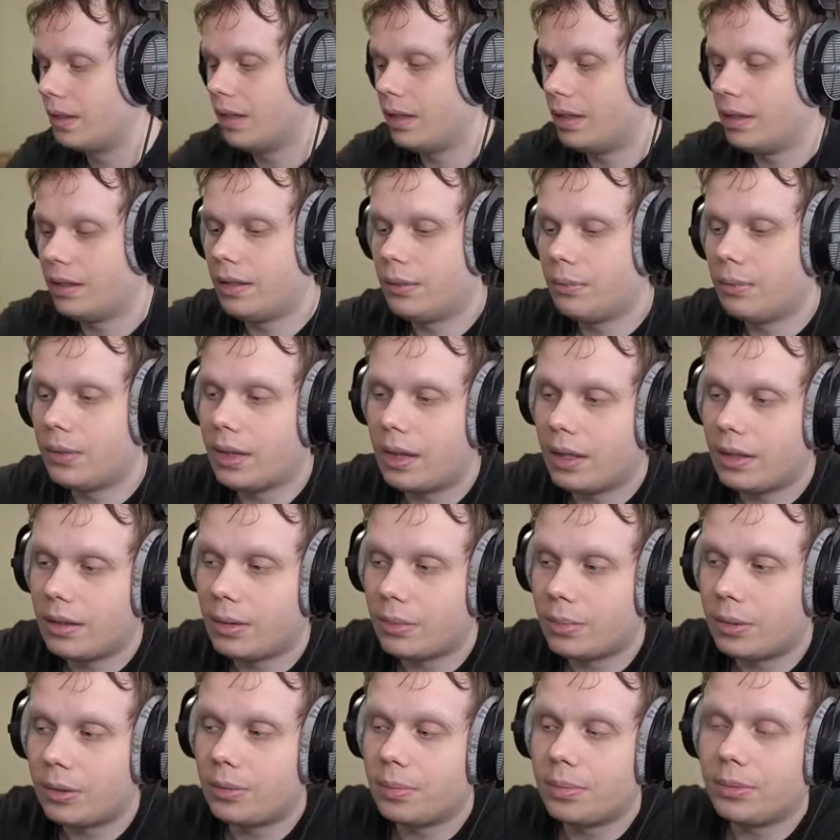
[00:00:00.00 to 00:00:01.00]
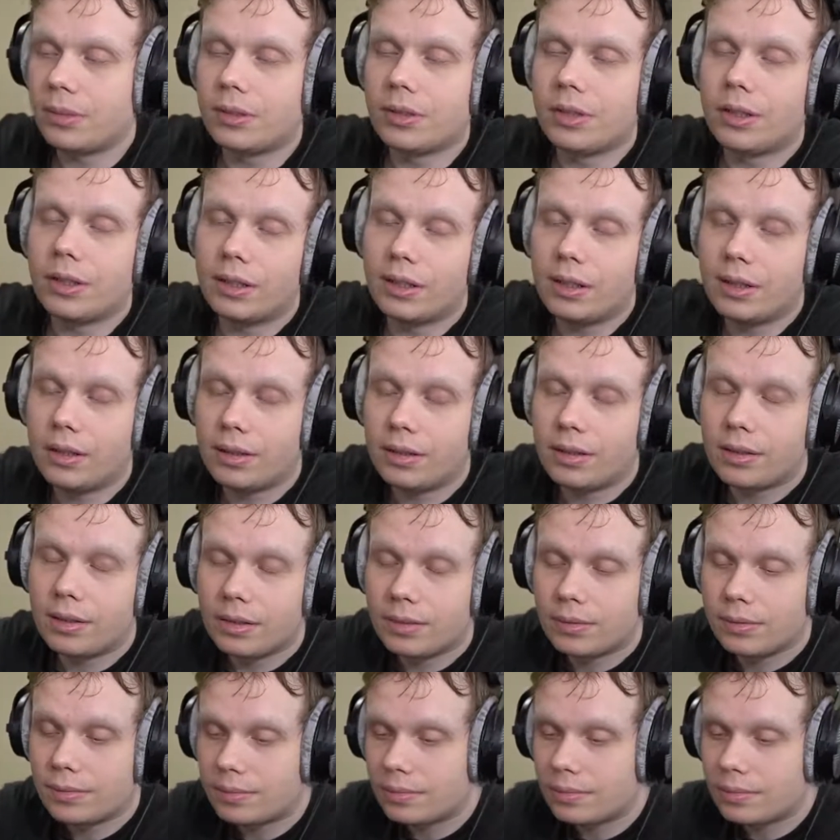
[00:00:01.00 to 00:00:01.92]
And then we got the purple clickies.